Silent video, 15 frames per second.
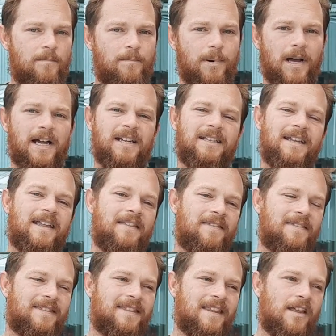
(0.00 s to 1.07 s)
but
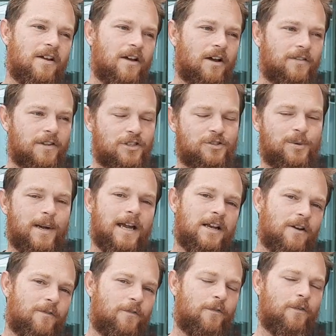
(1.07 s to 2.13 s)
the
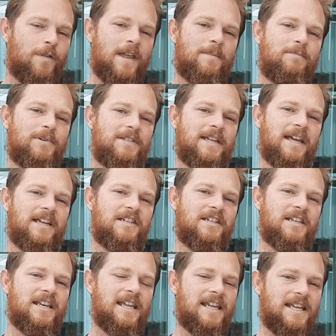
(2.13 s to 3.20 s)
trade-off for that
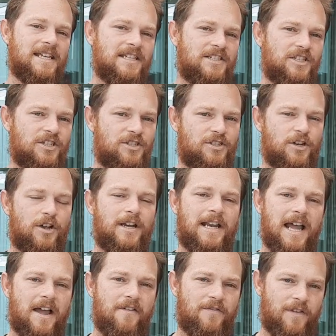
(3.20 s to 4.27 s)
protection is you don't
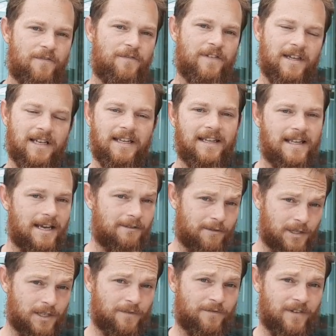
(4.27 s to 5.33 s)
have the feeling
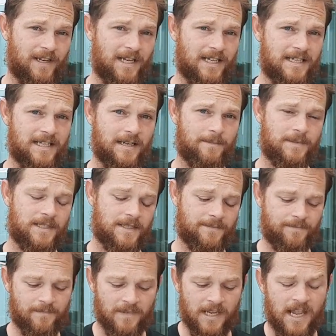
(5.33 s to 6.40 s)
there in your fingertips.
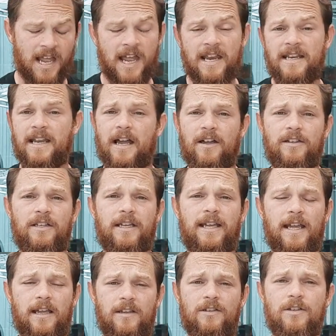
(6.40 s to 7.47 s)
Now you
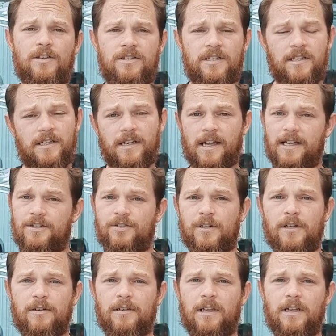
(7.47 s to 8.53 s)
can use the
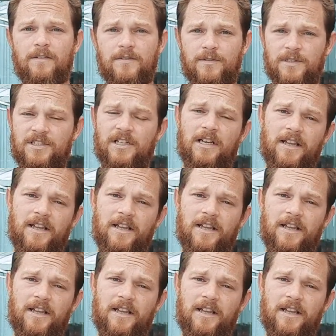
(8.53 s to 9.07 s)
nitrile gloves, which are